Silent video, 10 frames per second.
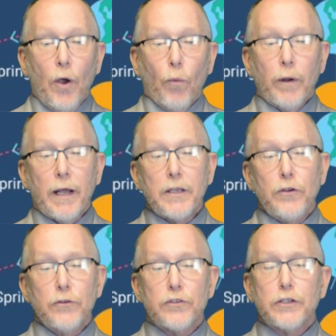When I
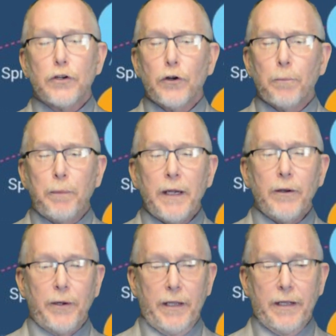use the term
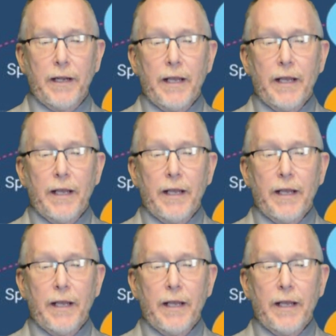period,